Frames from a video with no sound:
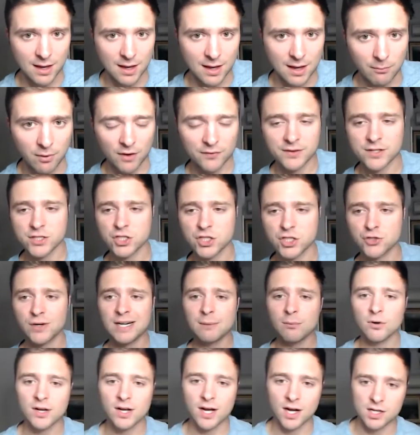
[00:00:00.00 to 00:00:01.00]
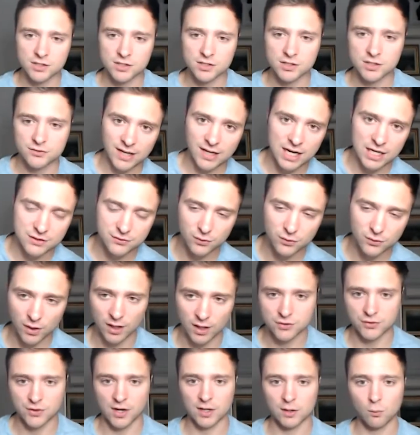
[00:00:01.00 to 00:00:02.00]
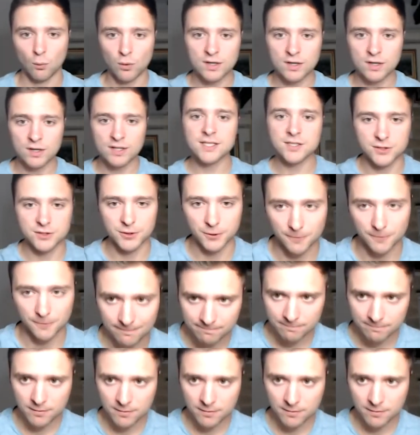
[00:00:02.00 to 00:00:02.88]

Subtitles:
but this tradable cash flow contract, what does this do?